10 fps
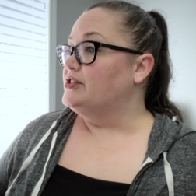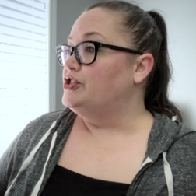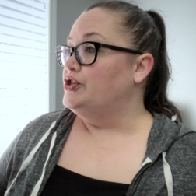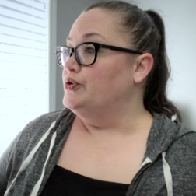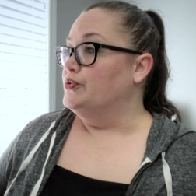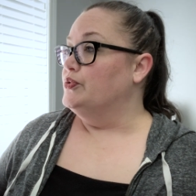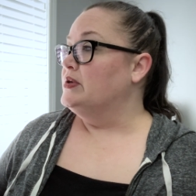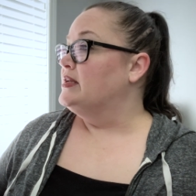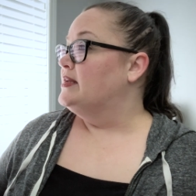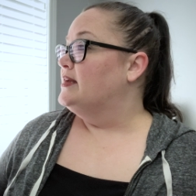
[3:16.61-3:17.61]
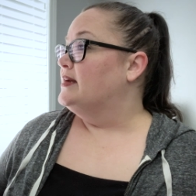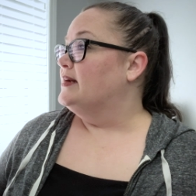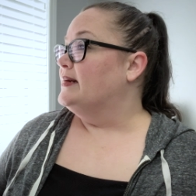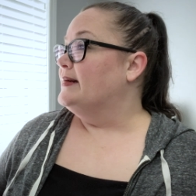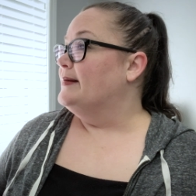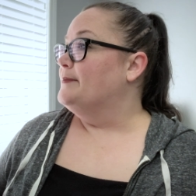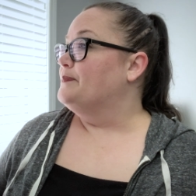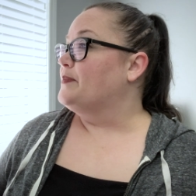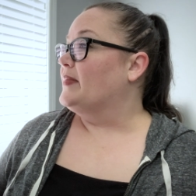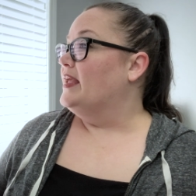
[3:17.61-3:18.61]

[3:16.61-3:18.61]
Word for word: to um,